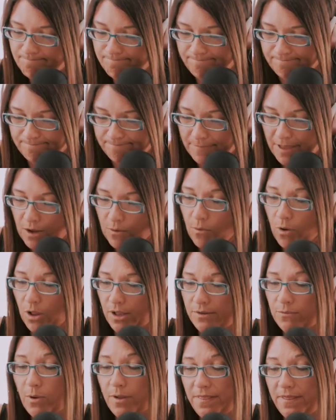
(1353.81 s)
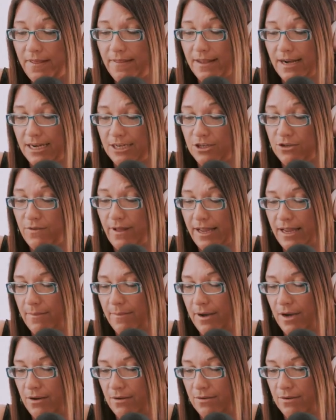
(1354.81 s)
Hmm. Well, and one thing that I do like
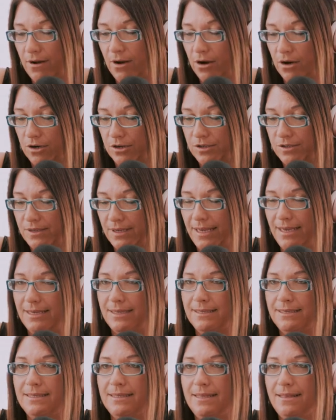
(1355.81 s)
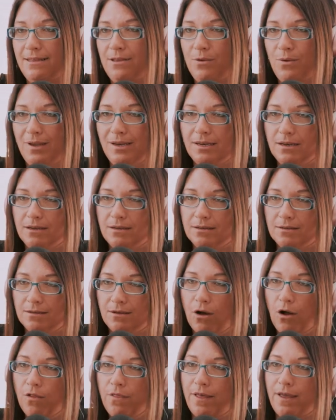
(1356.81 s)
about ours is you can
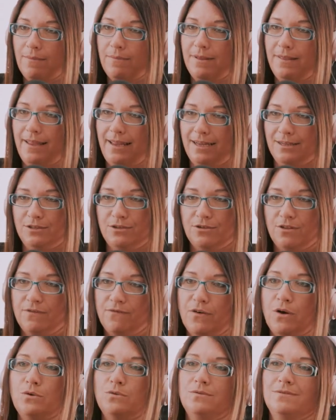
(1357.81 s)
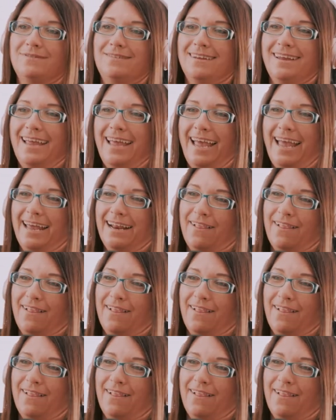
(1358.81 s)
call them and they answer the phone. Oh.